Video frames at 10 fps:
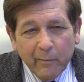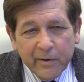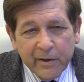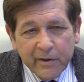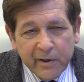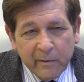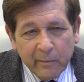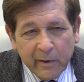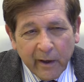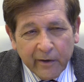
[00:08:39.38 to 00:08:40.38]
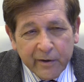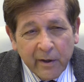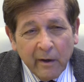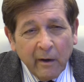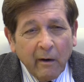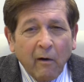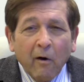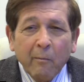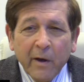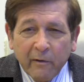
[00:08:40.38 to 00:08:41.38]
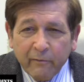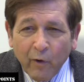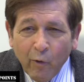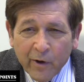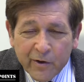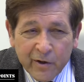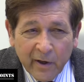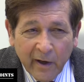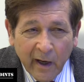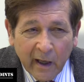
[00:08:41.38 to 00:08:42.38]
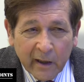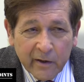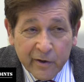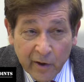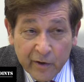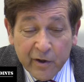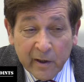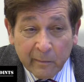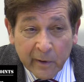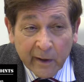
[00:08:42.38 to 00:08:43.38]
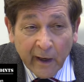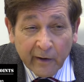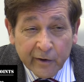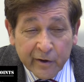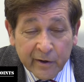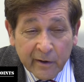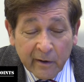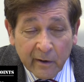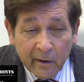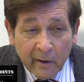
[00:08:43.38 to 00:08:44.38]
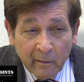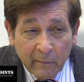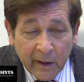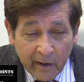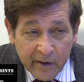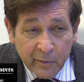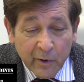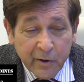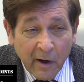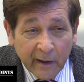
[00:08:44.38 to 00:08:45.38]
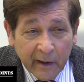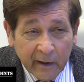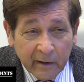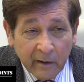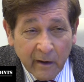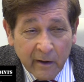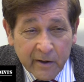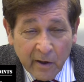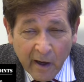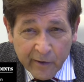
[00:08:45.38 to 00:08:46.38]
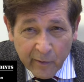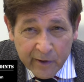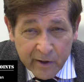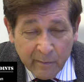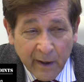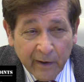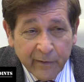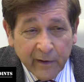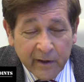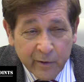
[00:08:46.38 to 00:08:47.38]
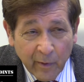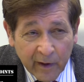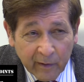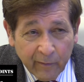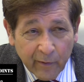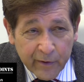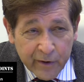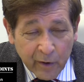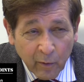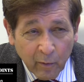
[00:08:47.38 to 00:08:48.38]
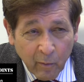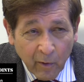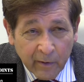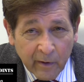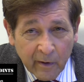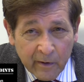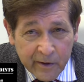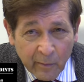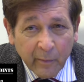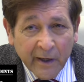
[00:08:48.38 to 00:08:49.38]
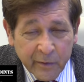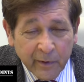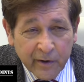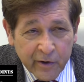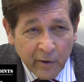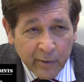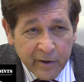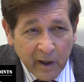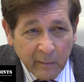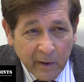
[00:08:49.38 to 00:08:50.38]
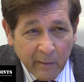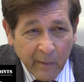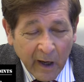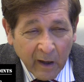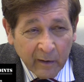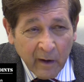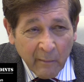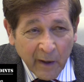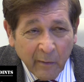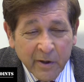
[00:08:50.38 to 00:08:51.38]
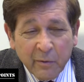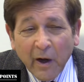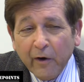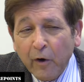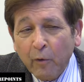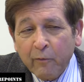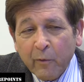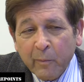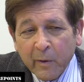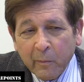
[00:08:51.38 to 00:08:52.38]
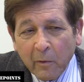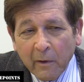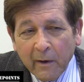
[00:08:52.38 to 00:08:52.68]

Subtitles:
is at CPS. Our main focus today is on CPS, because we're talking to Andre Smith, and he's running for the school board. So that's what this show is going to be about. But I just want to note for people,